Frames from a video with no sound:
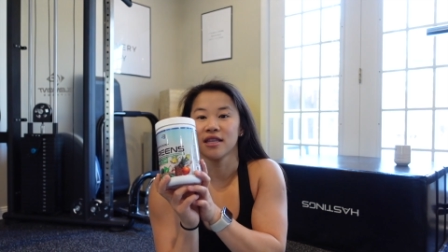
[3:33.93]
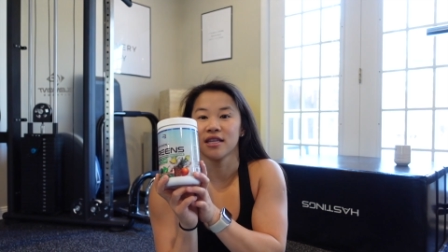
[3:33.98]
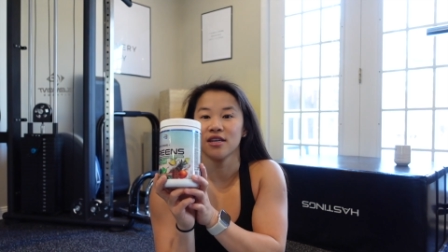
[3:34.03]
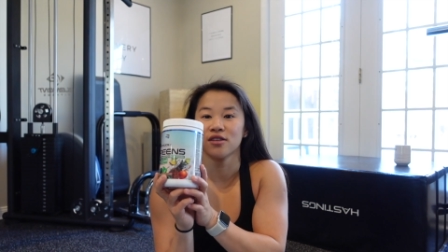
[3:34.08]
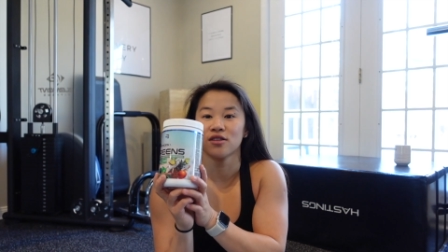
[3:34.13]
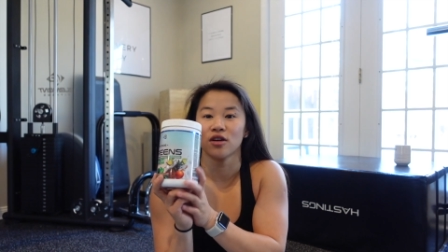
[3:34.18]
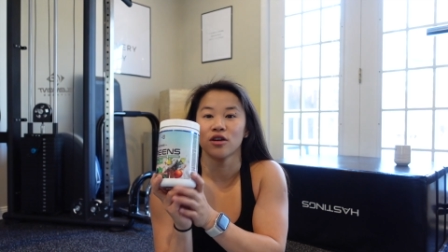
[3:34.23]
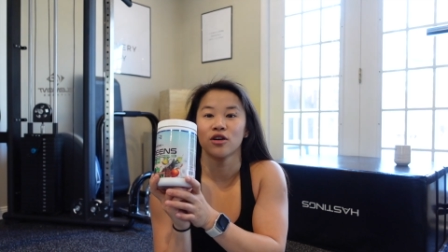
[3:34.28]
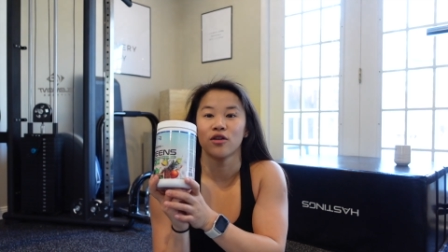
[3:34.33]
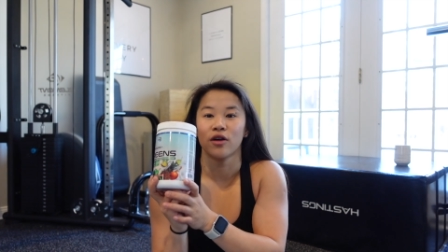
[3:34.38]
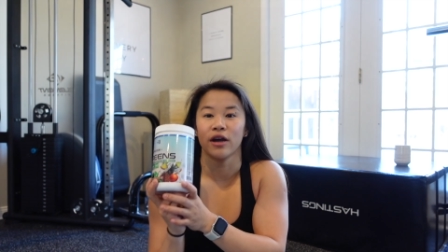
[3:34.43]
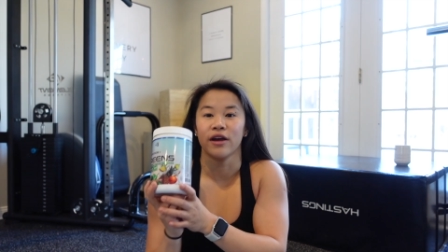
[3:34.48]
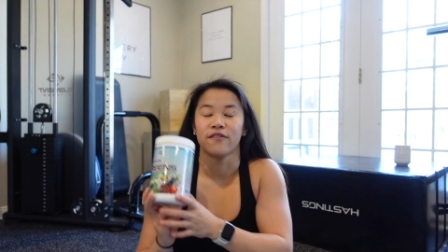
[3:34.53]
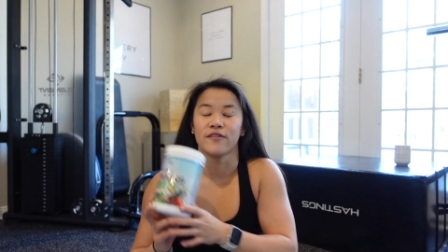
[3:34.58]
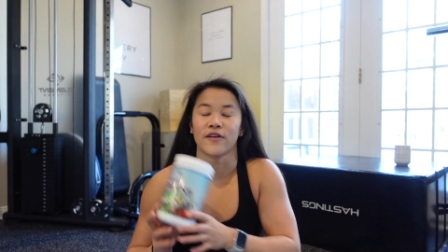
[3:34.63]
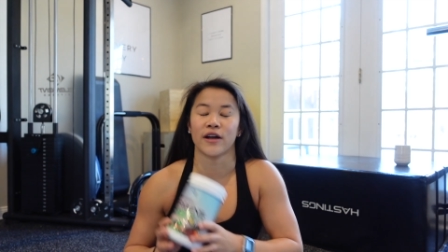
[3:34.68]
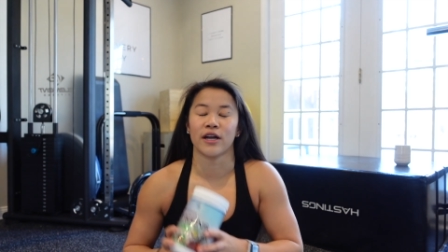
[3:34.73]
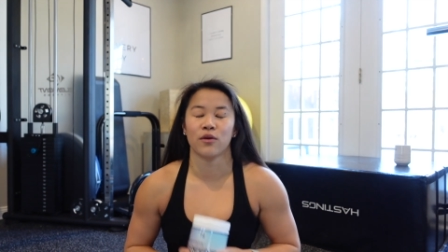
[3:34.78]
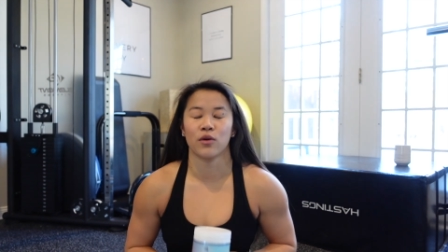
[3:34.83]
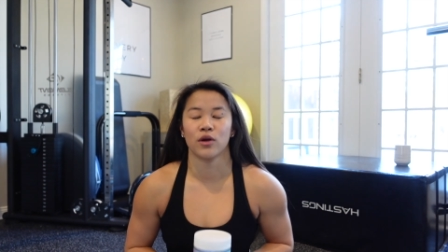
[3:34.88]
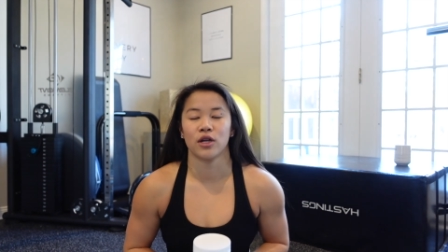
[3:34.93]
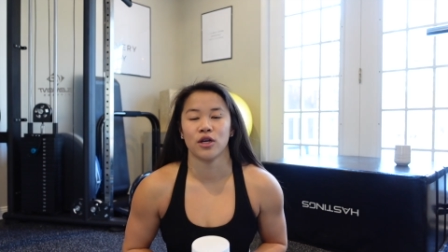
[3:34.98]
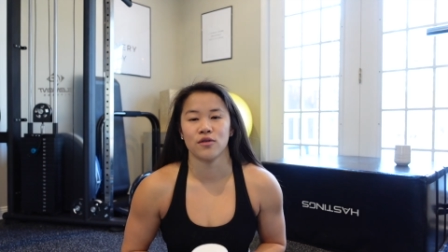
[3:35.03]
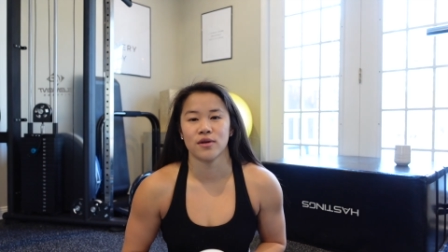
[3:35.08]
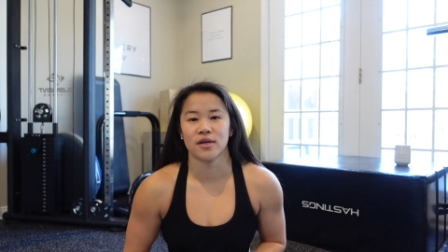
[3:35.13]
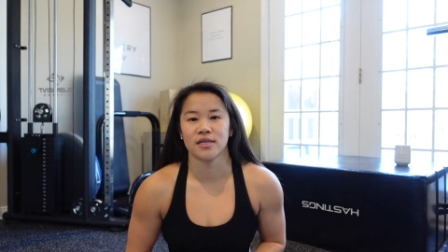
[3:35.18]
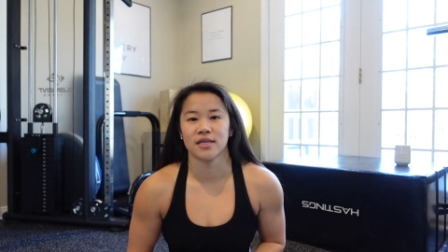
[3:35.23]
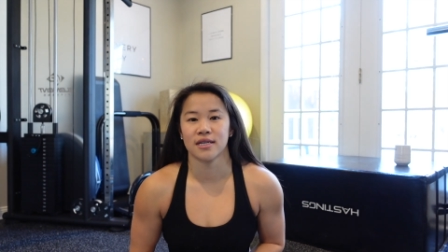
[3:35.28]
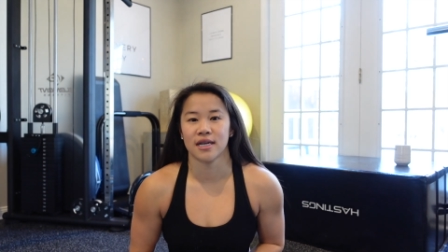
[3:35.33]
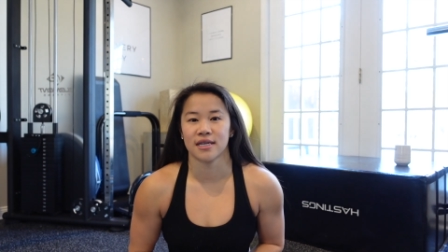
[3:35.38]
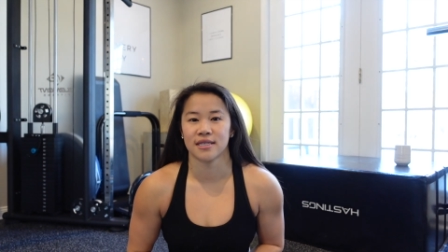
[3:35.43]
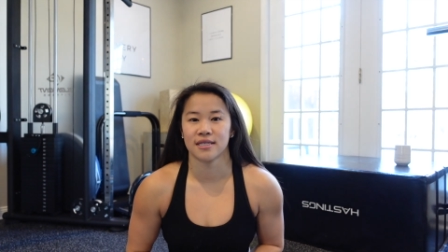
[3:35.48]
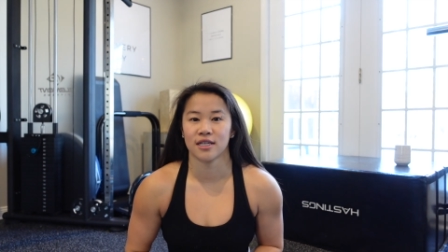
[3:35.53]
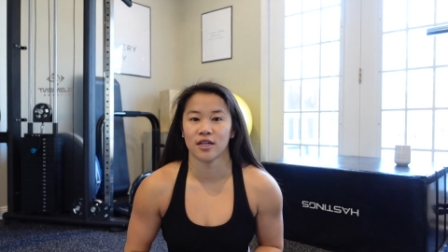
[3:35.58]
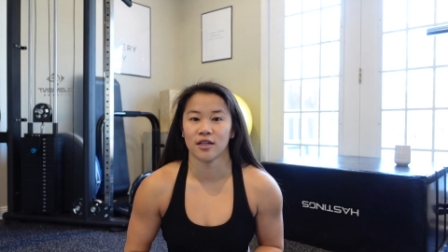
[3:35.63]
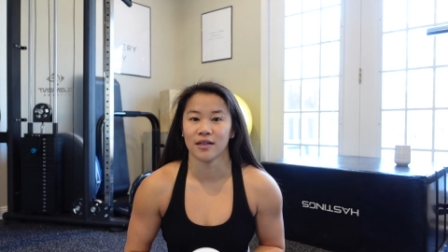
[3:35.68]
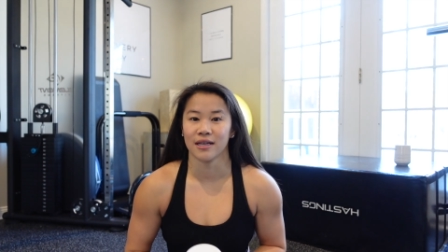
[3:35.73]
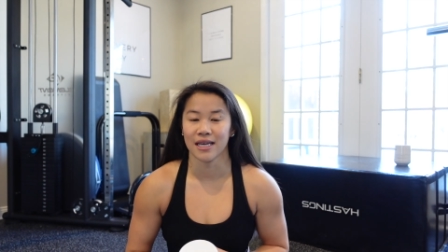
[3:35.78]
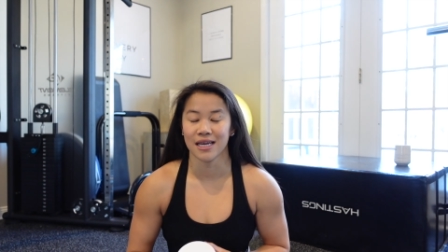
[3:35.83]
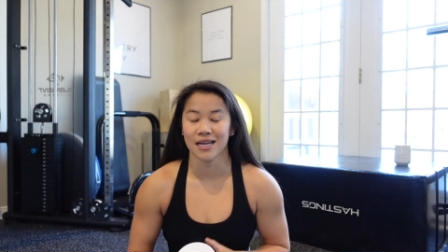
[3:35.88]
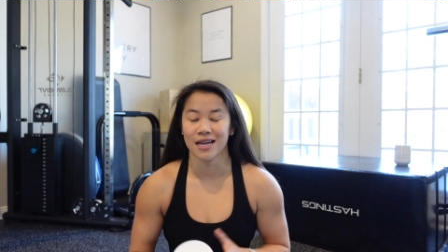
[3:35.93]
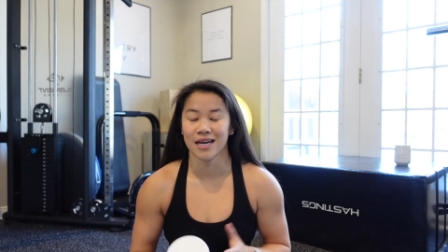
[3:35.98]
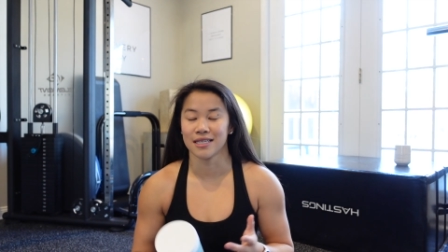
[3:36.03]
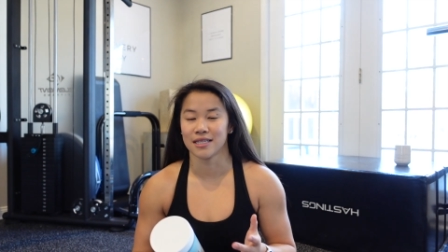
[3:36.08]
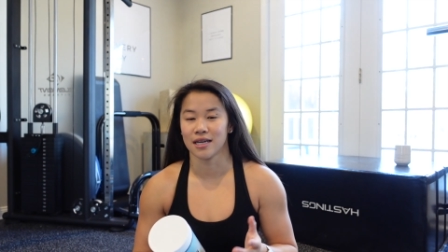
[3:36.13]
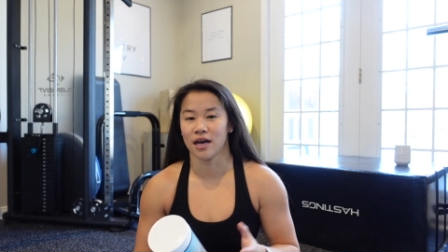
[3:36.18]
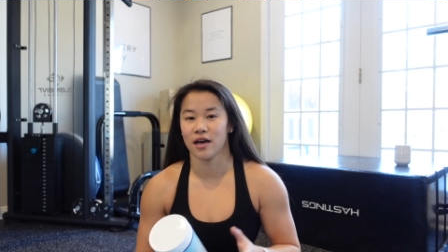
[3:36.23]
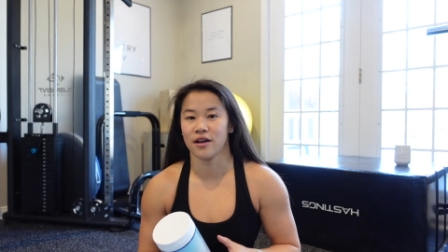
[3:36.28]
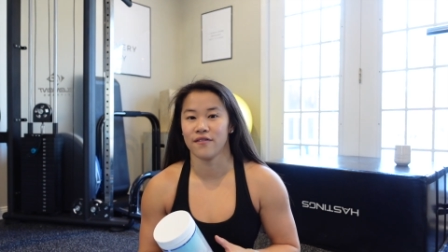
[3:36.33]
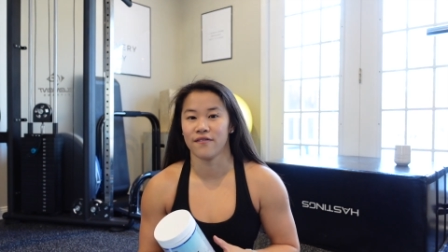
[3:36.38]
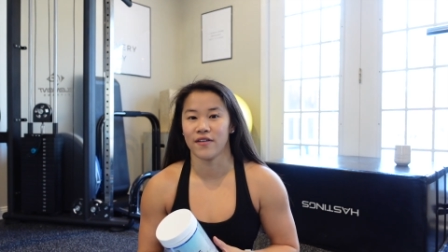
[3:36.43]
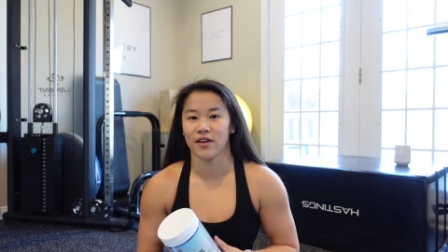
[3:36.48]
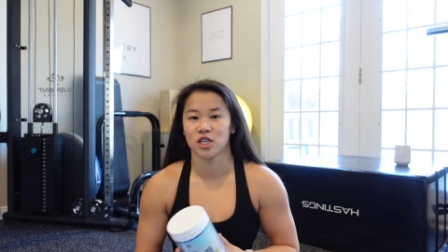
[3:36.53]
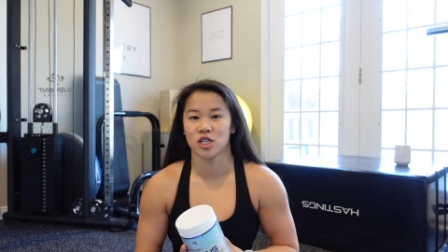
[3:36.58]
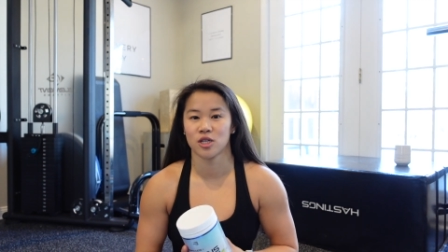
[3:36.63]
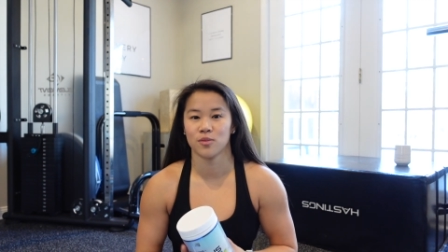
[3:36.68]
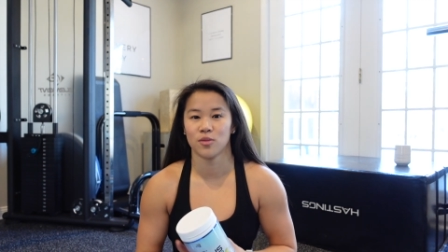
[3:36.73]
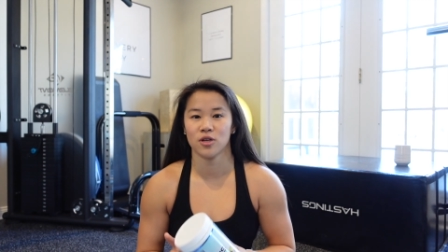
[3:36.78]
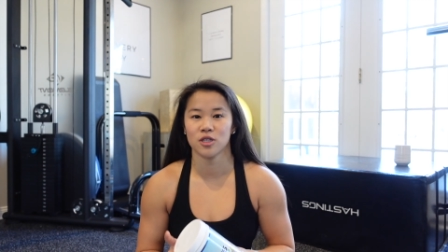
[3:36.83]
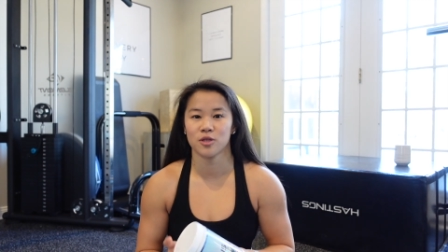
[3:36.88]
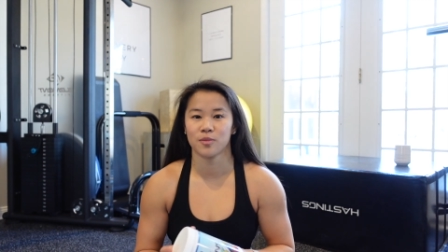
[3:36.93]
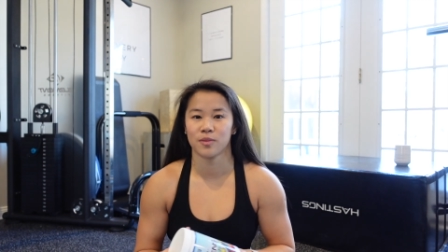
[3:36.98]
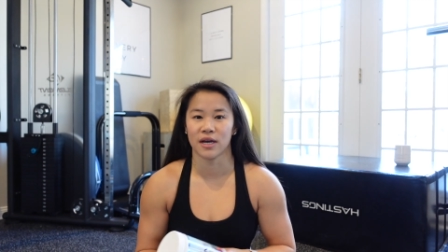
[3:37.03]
These are great for anyone who doesn't necessarily eat a ton of vegetables.